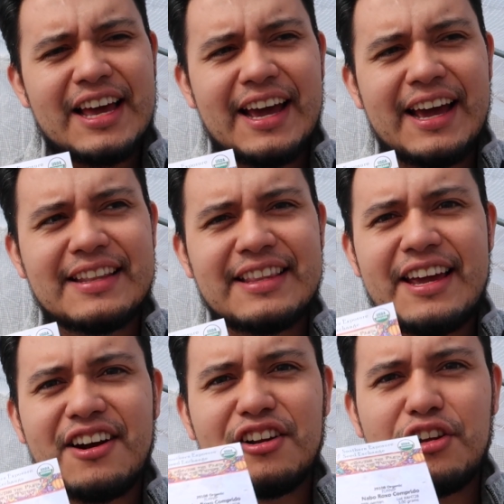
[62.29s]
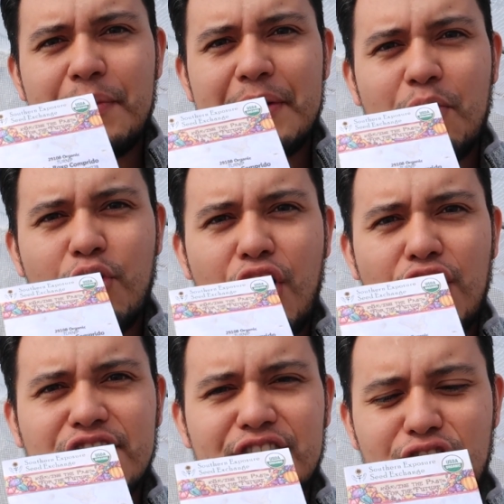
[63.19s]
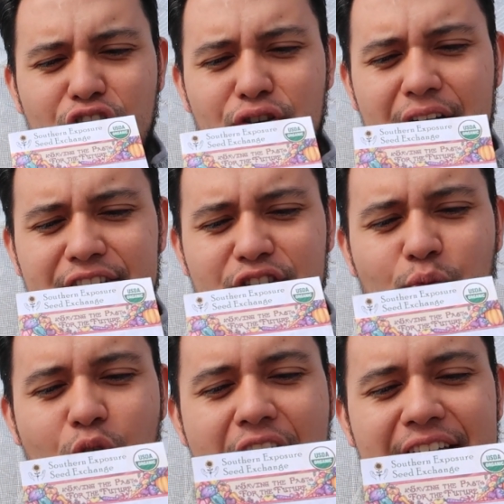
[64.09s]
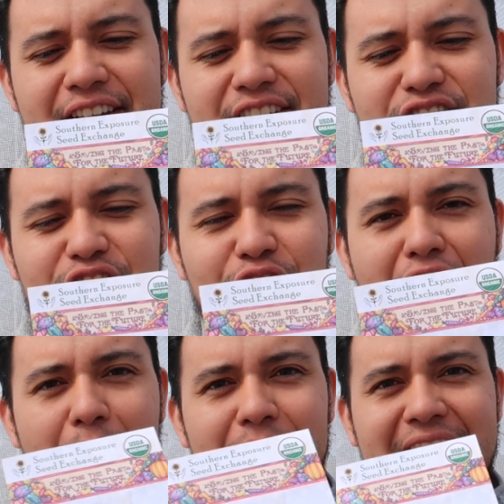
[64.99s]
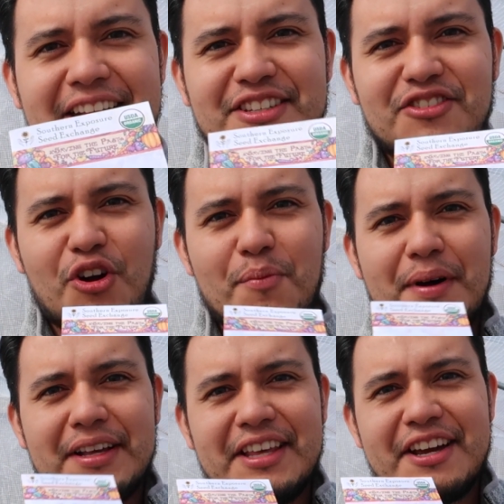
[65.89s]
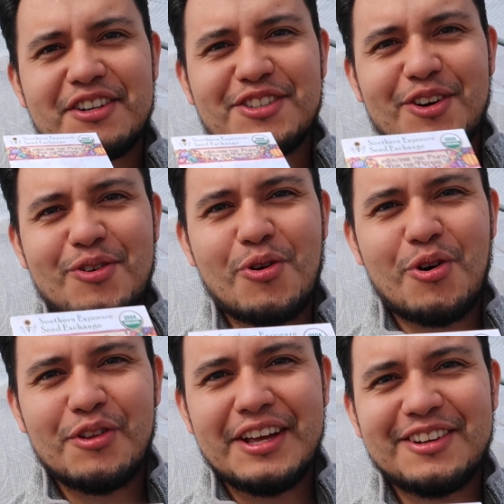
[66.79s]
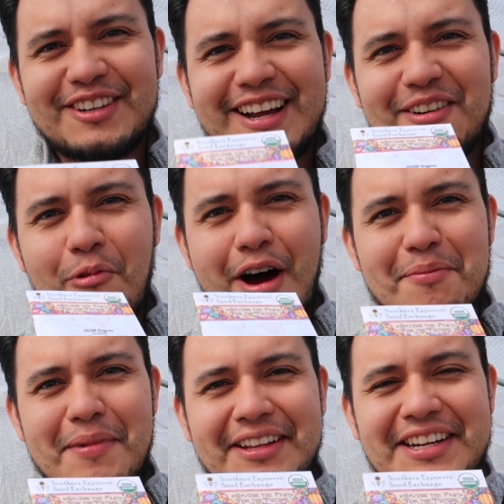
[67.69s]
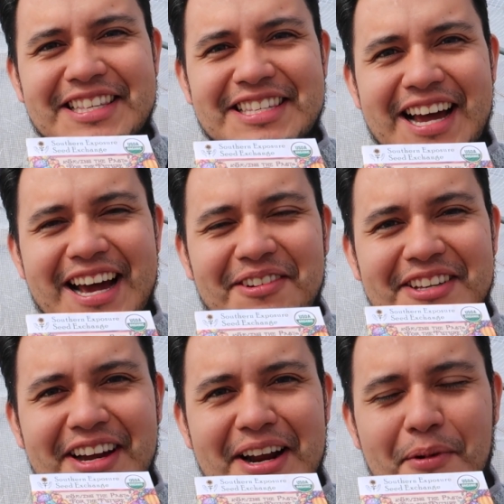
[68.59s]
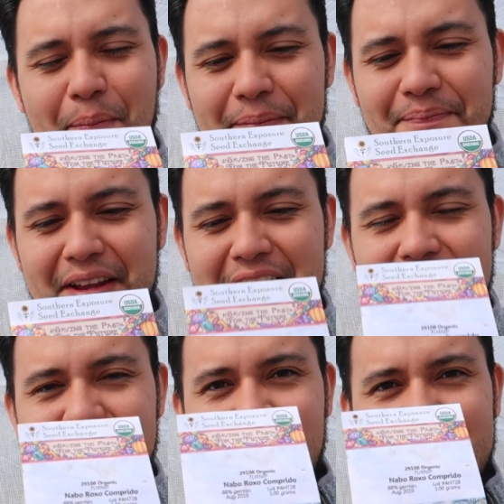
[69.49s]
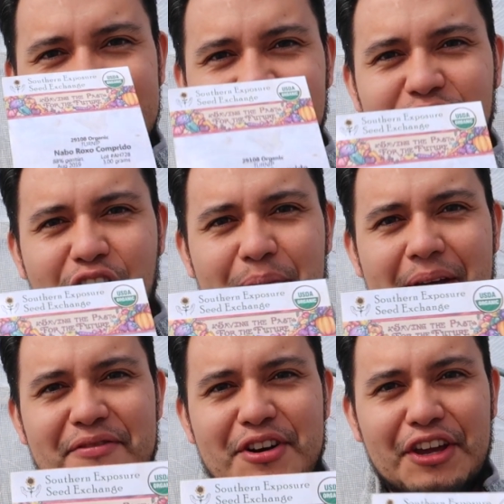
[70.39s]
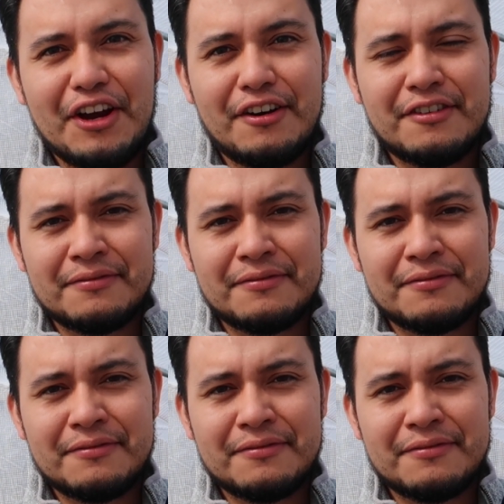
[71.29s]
And they are a little bit more hard to grow. I don't know why they're so complicated to grow, but they are so cool. They look like a watermelon inside when you cut them open. So I like to grow them every year.